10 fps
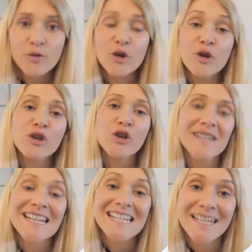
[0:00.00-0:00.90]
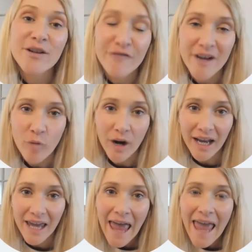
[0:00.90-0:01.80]
through using the SEAL
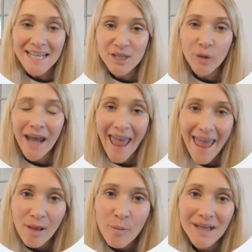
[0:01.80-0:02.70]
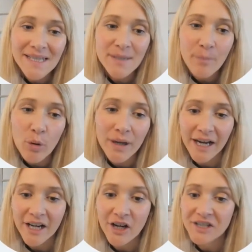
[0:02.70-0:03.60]
framework, it's going to help and support
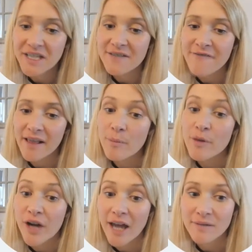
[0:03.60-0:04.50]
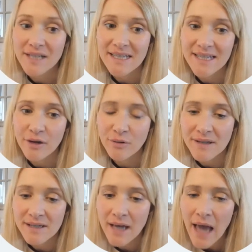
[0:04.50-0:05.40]
learners to develop their counting
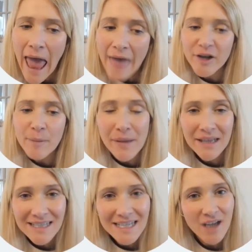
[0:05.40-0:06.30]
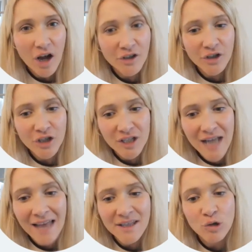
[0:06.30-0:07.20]
skills, their ability to
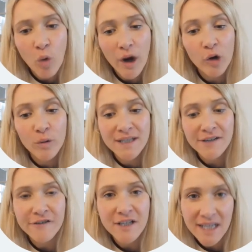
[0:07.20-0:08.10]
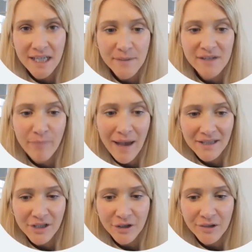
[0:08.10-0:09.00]
understand and work with different types of
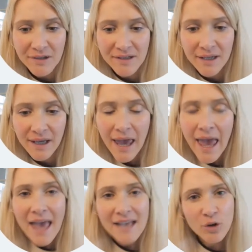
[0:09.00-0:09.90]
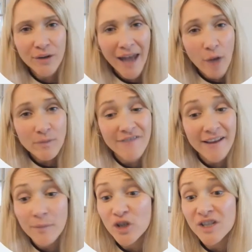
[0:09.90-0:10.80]
patterns. It's going to help
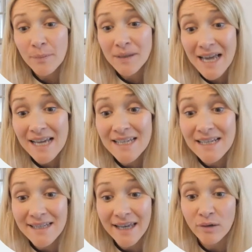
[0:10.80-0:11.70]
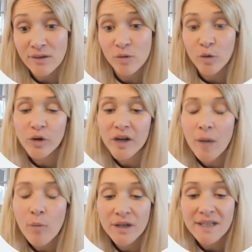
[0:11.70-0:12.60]
develop their subitizing skills that we're going to
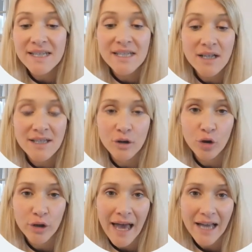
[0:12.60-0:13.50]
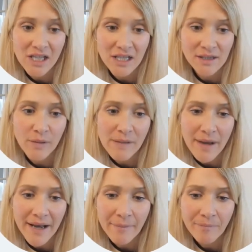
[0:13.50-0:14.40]
come on and discuss and look at in just a wee minute.